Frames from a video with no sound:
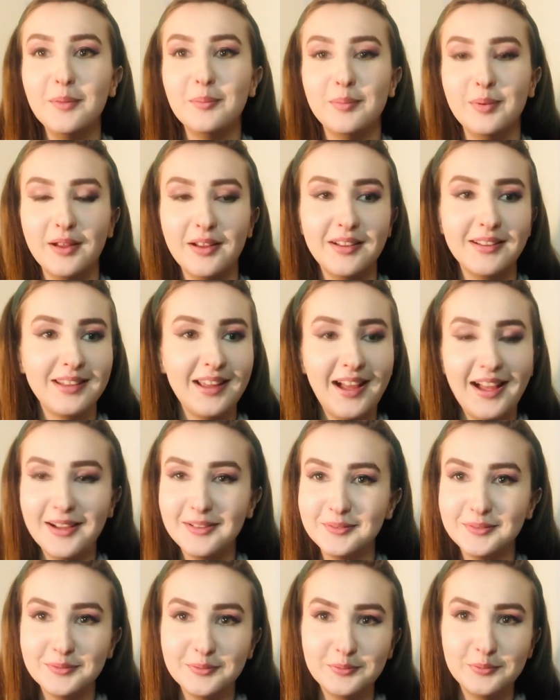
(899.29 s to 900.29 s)
But yeah,
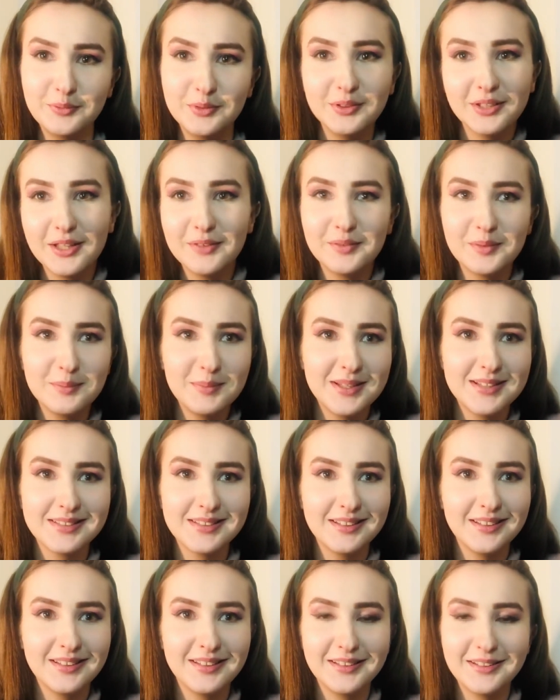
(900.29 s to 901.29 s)
we'll never miss an